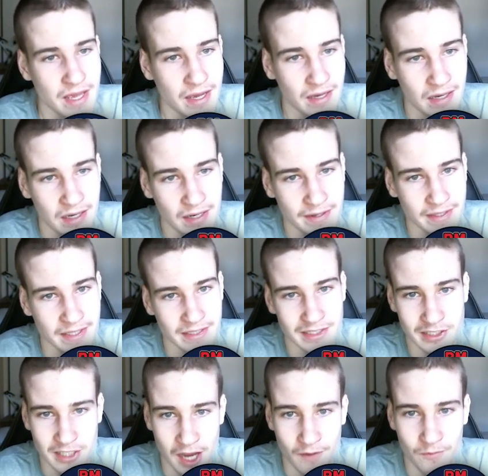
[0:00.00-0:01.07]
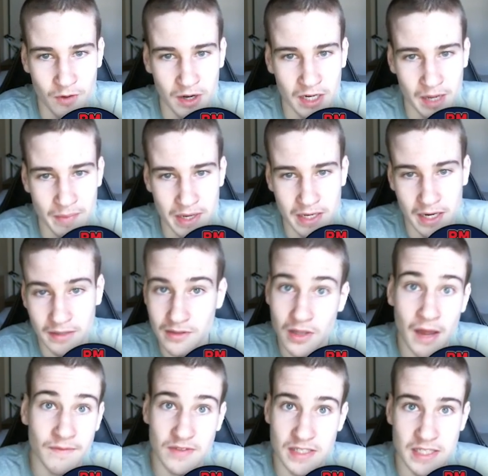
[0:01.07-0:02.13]
It's a tough one. I mean, I'd
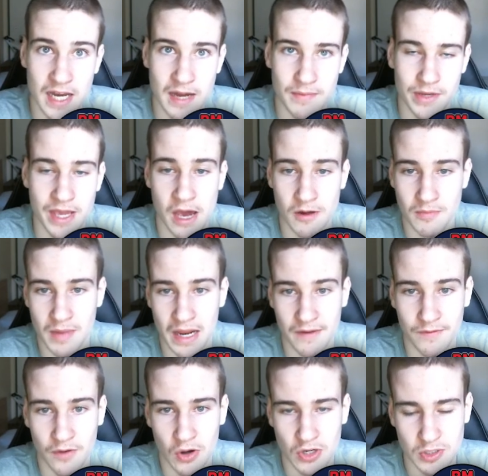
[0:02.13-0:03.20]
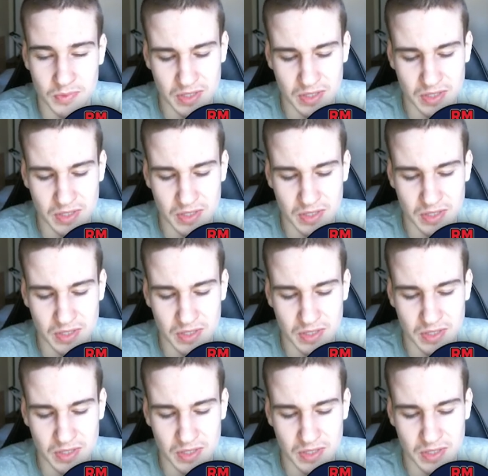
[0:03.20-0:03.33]
love to see Carlton make finals,